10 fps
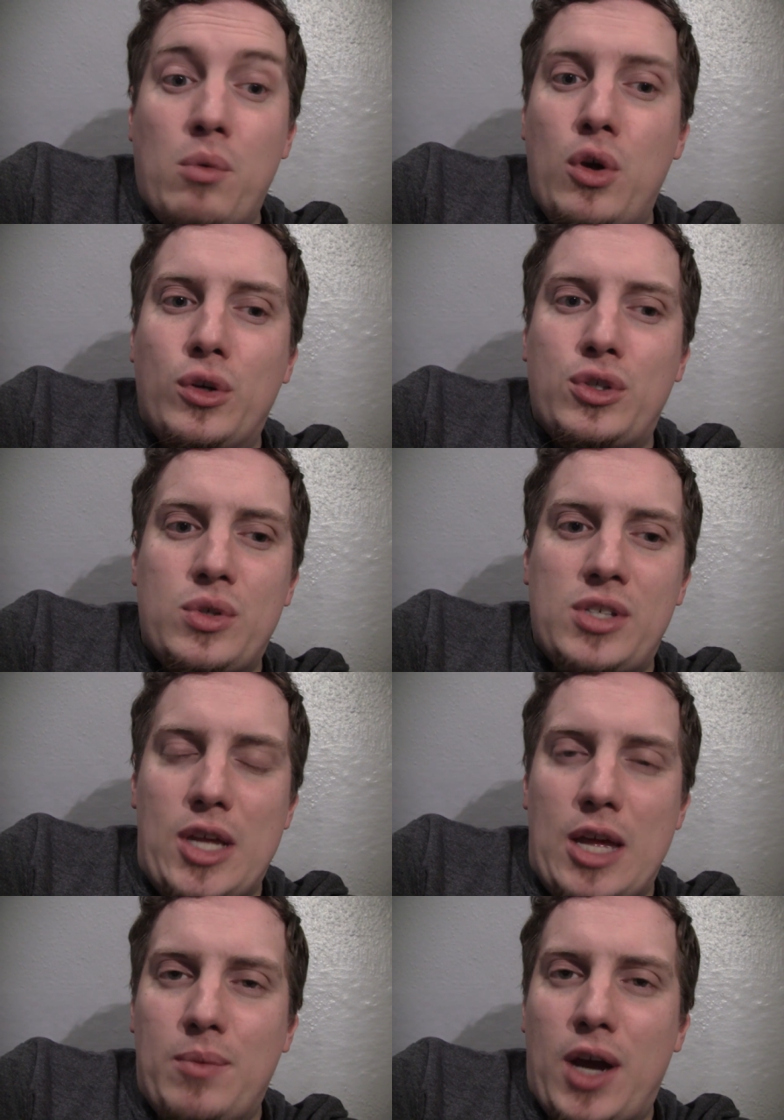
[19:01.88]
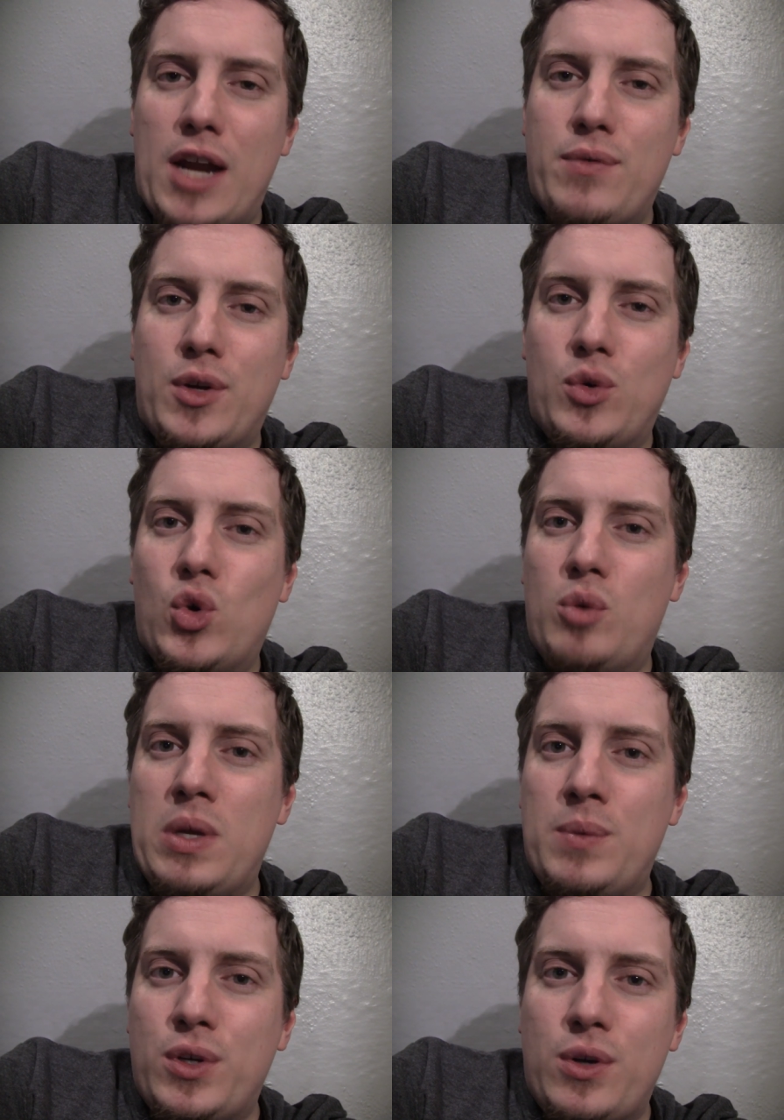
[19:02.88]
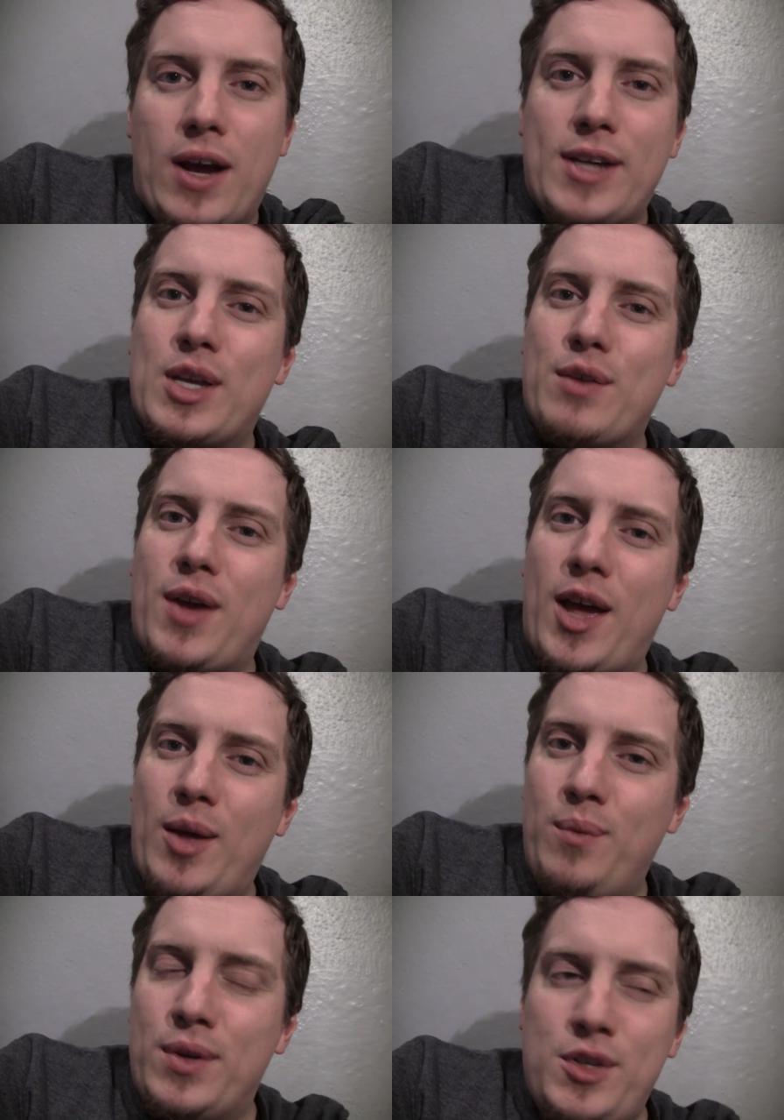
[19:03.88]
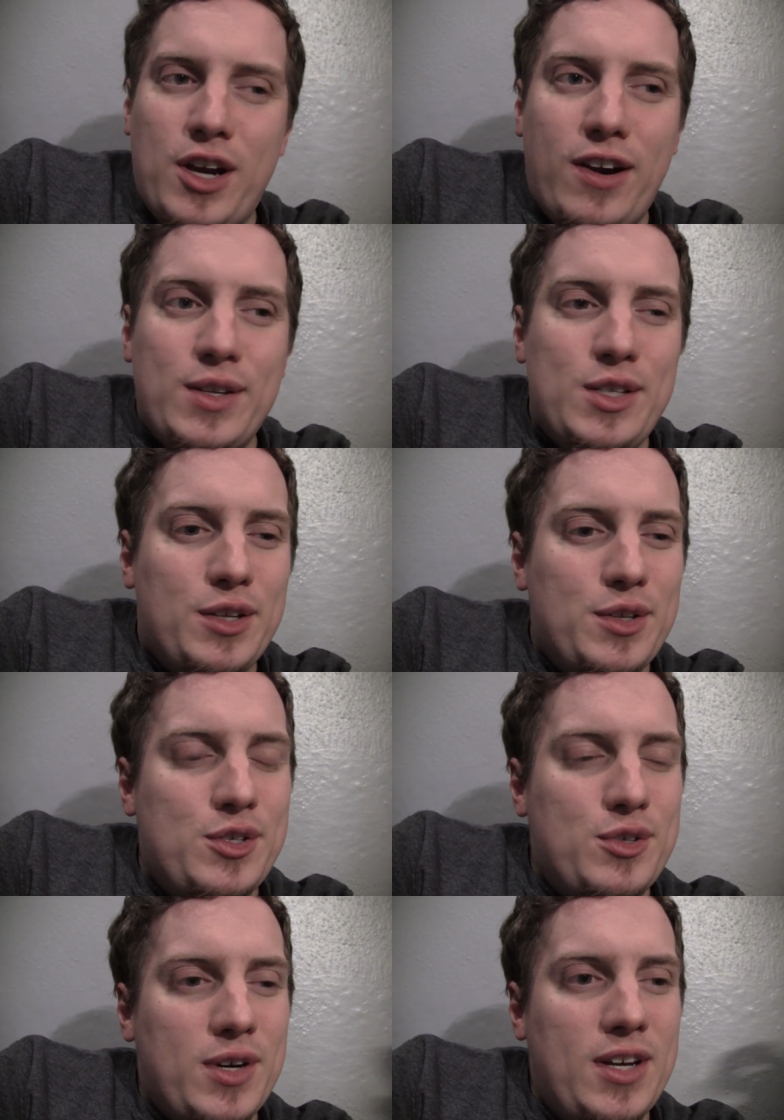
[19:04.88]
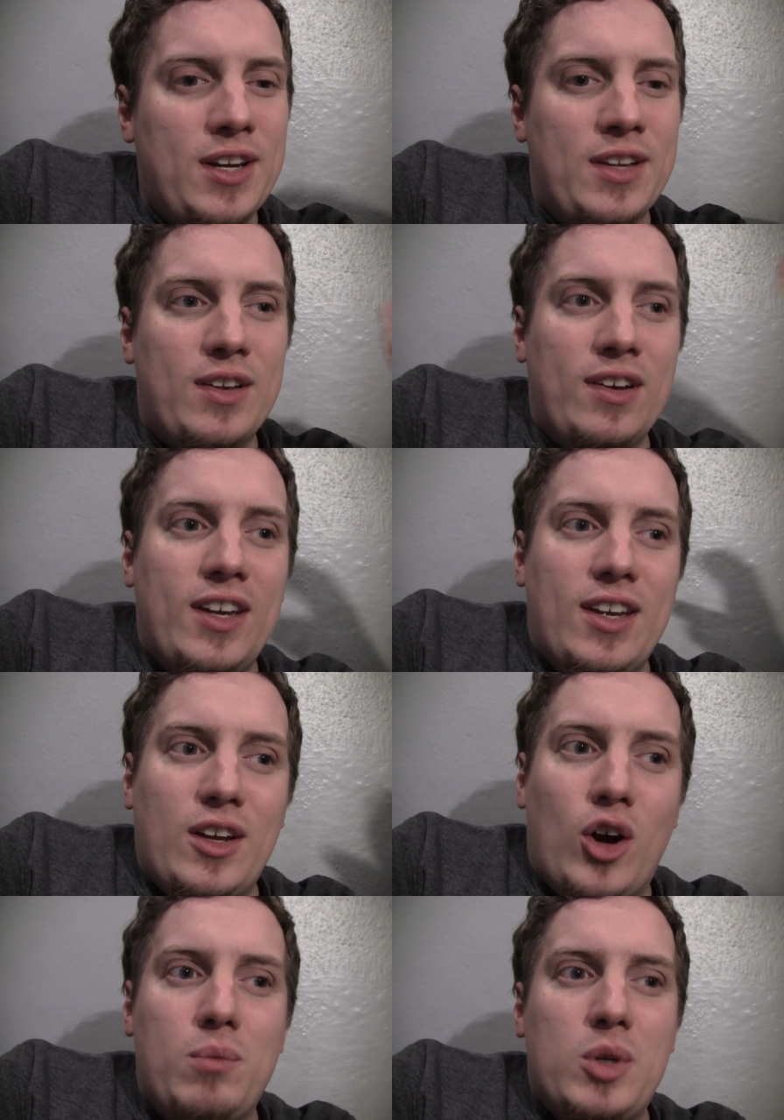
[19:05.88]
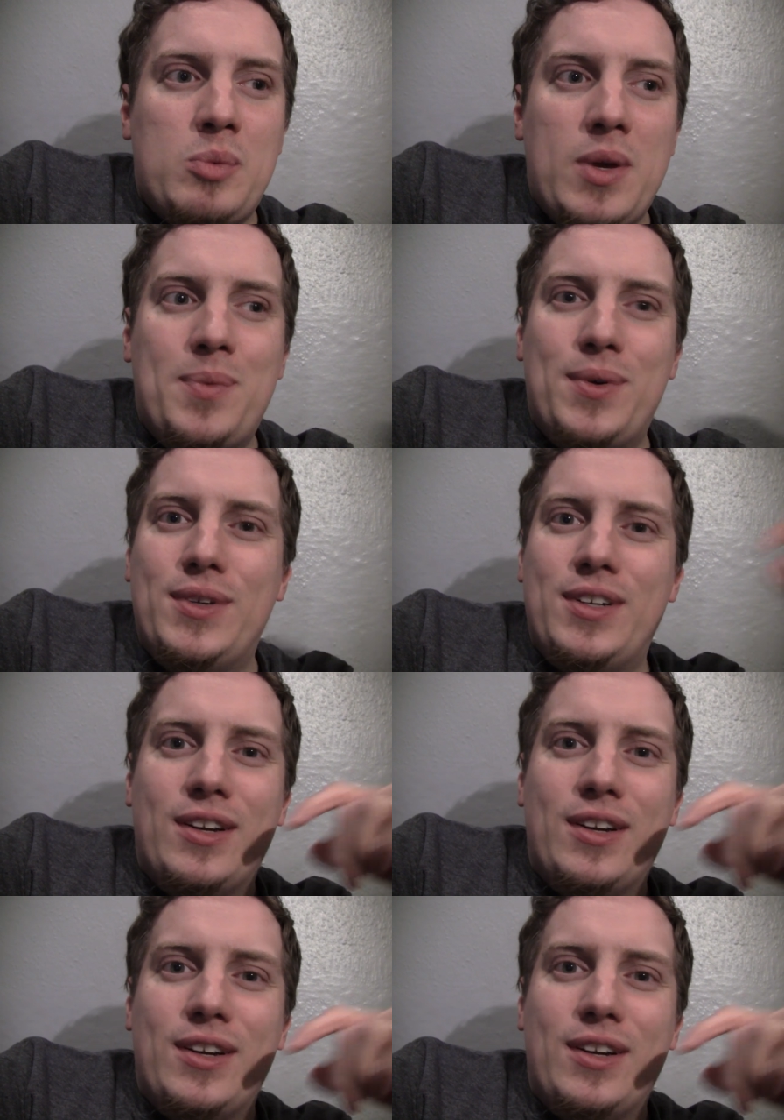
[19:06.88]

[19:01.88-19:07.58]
but we also see him kind of ignore people who are asking for help with charity on the street and the homeless people.